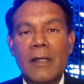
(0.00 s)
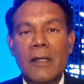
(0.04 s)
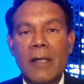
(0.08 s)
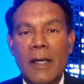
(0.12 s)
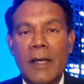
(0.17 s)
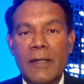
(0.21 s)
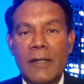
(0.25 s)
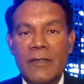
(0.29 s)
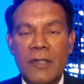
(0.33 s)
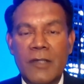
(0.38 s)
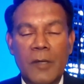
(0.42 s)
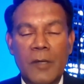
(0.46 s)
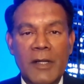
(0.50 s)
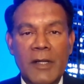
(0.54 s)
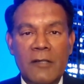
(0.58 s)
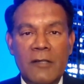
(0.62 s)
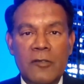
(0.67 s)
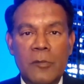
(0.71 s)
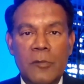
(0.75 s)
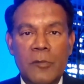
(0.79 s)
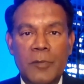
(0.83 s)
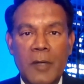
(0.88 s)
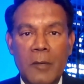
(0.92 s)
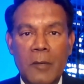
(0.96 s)
and someone
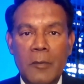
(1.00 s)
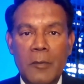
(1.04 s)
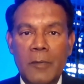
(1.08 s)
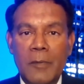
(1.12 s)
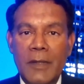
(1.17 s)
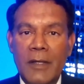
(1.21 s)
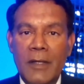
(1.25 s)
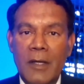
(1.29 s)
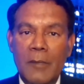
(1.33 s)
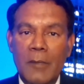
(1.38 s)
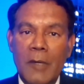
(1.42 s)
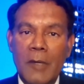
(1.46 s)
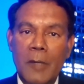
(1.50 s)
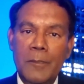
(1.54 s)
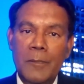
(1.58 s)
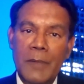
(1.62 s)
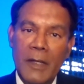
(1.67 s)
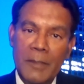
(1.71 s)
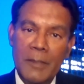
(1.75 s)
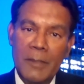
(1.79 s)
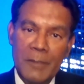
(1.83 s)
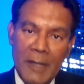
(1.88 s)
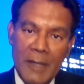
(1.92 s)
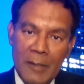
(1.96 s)
else will probably come up
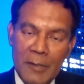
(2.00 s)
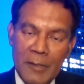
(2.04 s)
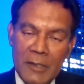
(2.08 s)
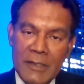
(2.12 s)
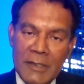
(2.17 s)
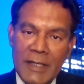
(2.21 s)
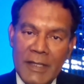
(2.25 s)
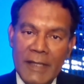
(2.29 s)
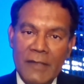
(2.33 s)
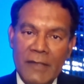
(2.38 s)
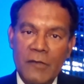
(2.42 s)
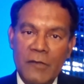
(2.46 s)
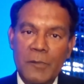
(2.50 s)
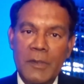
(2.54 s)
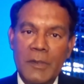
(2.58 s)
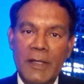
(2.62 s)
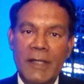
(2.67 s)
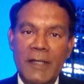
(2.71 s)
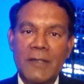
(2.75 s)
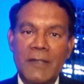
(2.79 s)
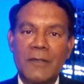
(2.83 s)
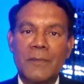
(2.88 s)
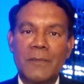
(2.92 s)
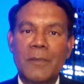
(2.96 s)
and be able to take his
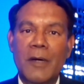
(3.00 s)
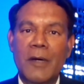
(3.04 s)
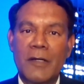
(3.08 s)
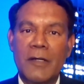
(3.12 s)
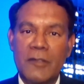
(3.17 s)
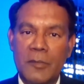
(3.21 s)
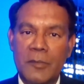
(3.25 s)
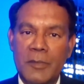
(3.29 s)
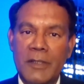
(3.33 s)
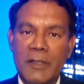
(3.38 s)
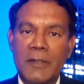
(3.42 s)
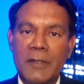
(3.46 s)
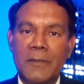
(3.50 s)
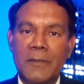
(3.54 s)
place, possibly.